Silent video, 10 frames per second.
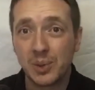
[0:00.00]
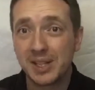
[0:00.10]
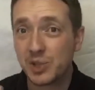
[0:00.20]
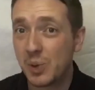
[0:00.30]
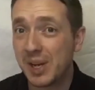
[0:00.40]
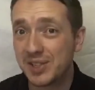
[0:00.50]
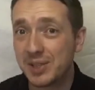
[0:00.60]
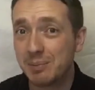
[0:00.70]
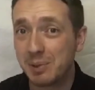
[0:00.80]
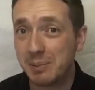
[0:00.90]
It's quite a
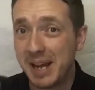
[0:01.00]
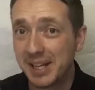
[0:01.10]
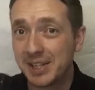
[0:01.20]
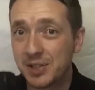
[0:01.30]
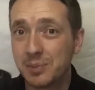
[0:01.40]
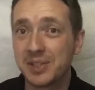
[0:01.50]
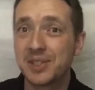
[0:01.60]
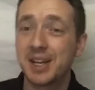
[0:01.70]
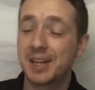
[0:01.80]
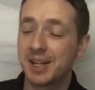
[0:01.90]
simple mechanism
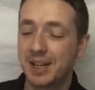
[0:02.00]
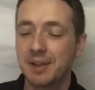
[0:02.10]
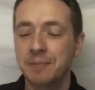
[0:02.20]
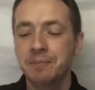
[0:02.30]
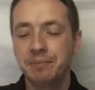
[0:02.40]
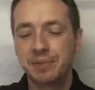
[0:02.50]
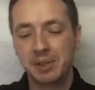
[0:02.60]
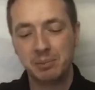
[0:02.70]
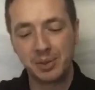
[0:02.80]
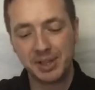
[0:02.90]
inside,
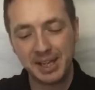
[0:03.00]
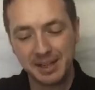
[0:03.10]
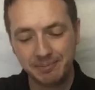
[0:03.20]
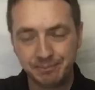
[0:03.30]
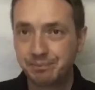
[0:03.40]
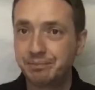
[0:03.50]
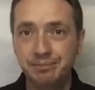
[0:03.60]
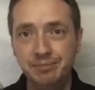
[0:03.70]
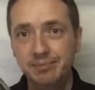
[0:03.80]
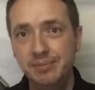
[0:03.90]
but again,
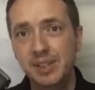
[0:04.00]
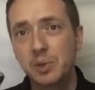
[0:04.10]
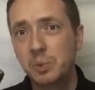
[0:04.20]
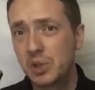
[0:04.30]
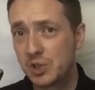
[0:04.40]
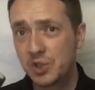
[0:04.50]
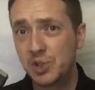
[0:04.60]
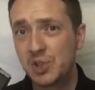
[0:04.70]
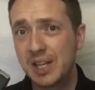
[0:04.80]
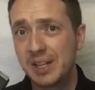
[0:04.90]
works
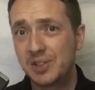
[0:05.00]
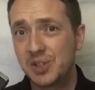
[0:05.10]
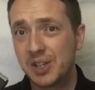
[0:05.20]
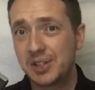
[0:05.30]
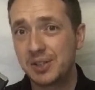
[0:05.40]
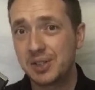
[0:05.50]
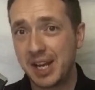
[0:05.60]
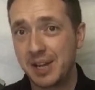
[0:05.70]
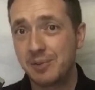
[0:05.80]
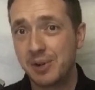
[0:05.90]
just like the standard
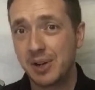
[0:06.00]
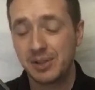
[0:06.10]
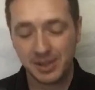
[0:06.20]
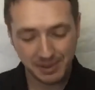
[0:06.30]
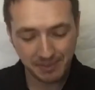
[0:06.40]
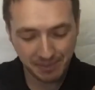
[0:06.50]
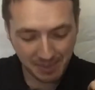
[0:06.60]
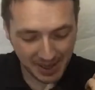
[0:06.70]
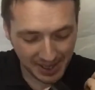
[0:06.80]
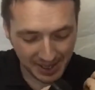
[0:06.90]
10 round
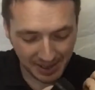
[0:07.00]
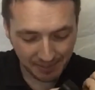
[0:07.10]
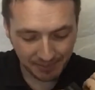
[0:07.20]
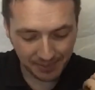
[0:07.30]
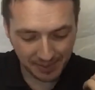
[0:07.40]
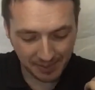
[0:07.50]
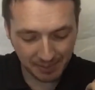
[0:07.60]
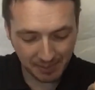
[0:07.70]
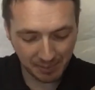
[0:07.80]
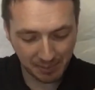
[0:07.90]
mag.
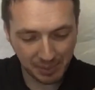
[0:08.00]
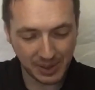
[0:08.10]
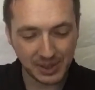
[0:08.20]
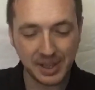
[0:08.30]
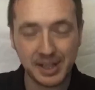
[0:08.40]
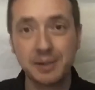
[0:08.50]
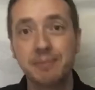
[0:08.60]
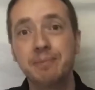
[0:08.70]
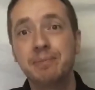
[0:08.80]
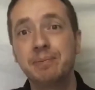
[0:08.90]
Plonk it in
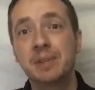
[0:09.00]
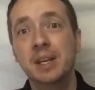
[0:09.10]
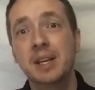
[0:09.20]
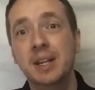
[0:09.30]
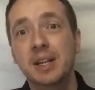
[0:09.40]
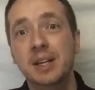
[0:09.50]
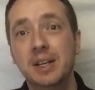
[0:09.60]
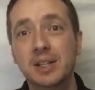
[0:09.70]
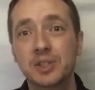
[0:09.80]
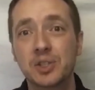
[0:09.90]

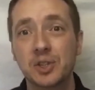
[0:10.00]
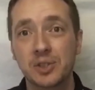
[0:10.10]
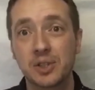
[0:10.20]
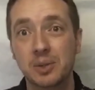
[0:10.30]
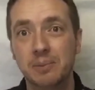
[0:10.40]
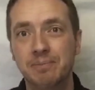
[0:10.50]
and you're good to go.